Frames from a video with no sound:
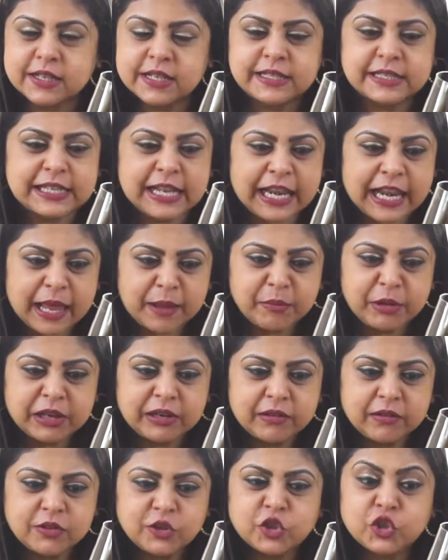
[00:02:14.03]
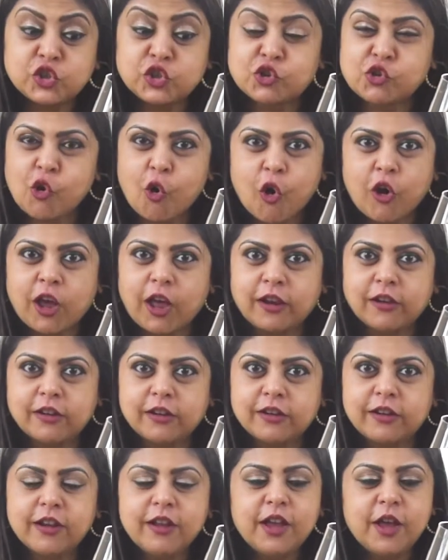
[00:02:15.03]
It's lemon straw
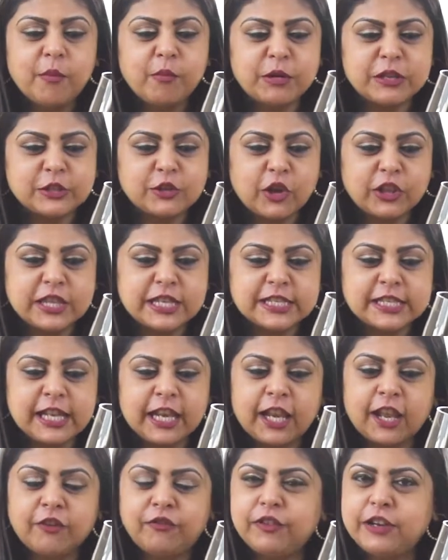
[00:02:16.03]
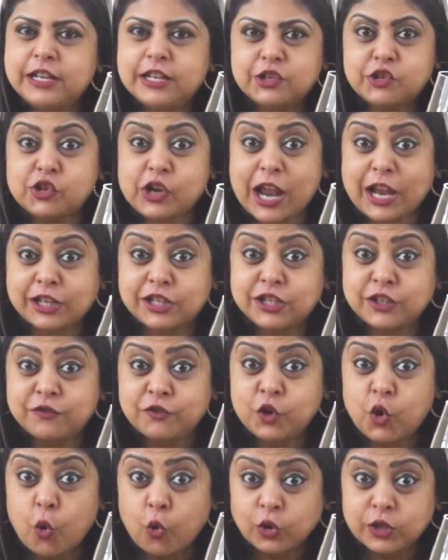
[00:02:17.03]
colored, but it's got this lovely
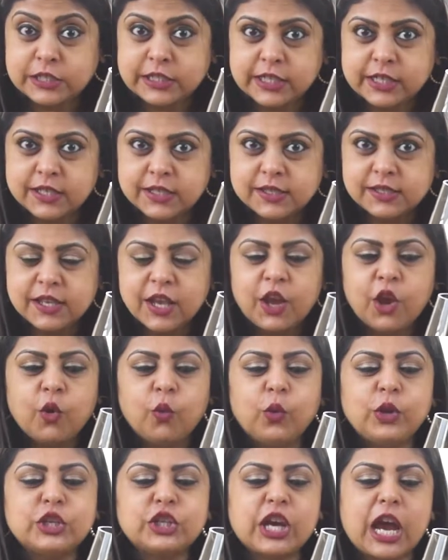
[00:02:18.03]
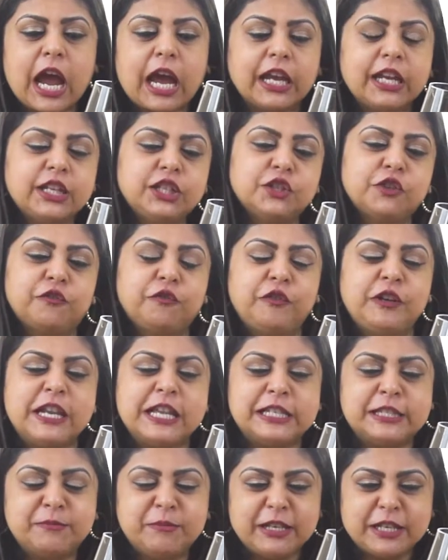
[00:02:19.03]
attractive gold tints, which kind of
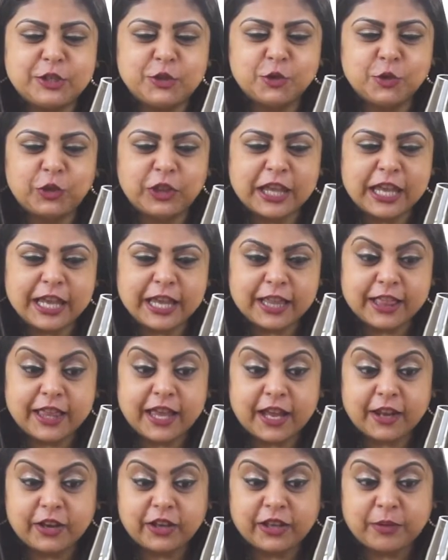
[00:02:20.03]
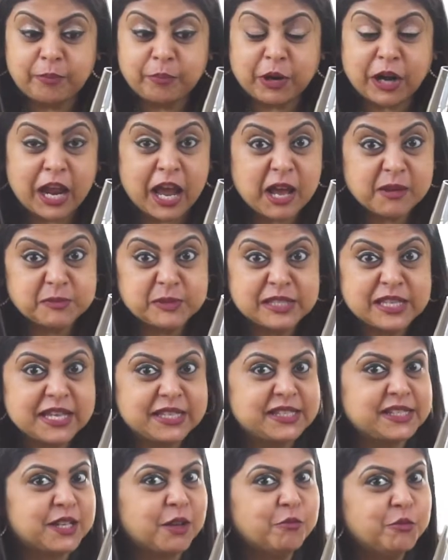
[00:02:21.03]
leads me to think that perhaps there's
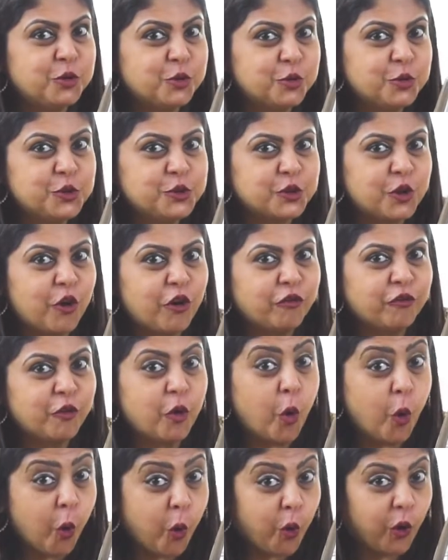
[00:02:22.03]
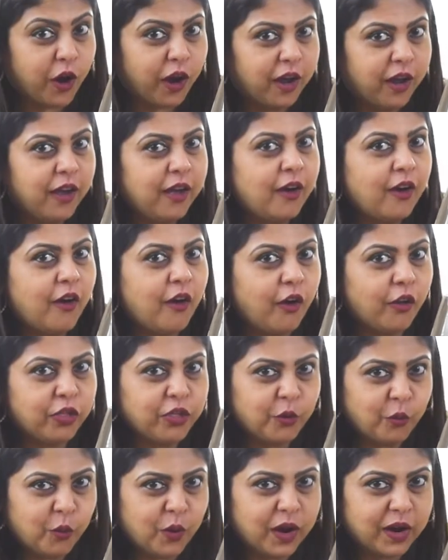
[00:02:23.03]
some use of oak on
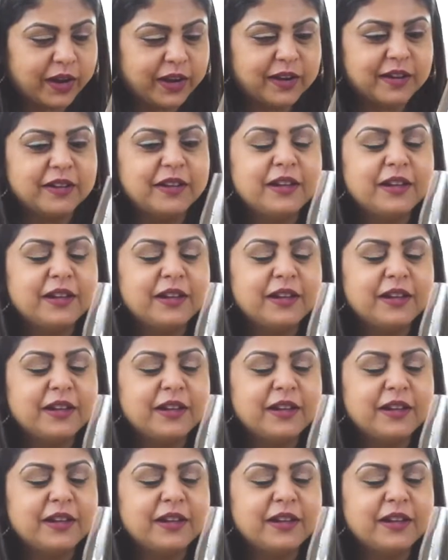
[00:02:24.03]
the wine.